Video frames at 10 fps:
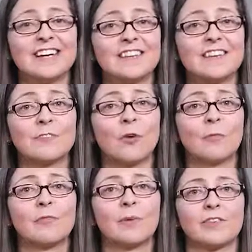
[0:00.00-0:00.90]
This
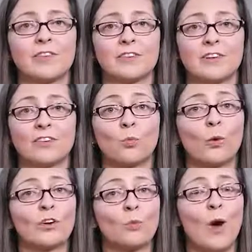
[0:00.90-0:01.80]
form of persistence
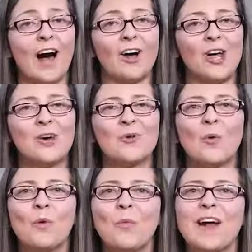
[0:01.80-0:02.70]
works well
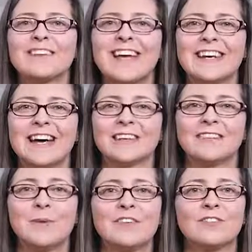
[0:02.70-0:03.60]
when we want data
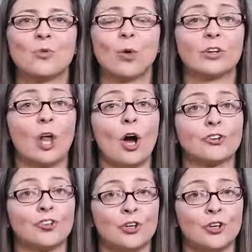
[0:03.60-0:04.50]
to be stored
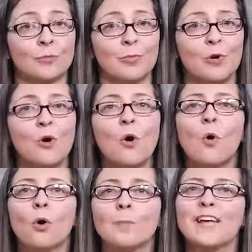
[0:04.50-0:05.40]
long-term
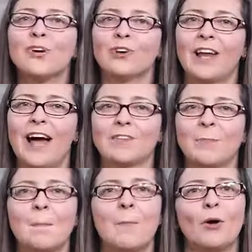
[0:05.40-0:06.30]
or be utilized
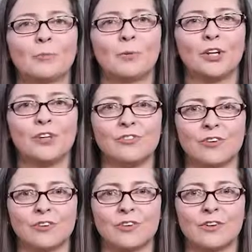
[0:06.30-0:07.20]
by multiple
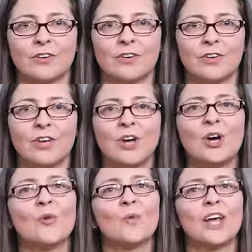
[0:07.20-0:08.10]
users.
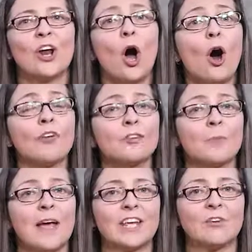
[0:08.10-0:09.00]
We can also
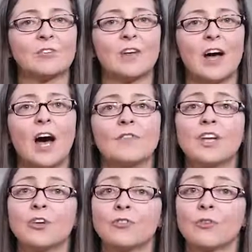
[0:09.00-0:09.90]
make use of a
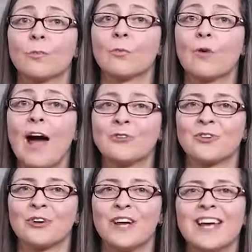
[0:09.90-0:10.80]
user's
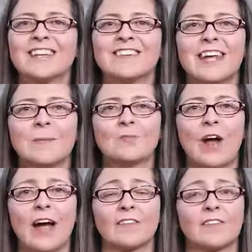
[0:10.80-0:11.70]
browser to keep
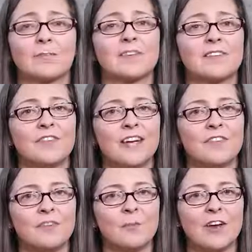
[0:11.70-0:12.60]
track of specific
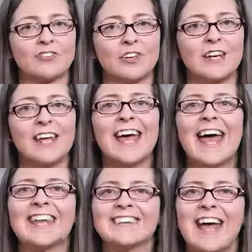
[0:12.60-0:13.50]
information
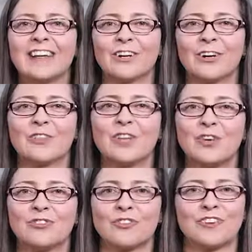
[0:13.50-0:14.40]
and tailor the
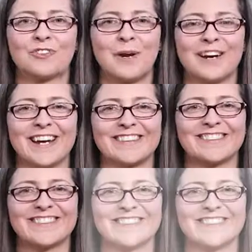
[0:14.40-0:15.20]
user's experience.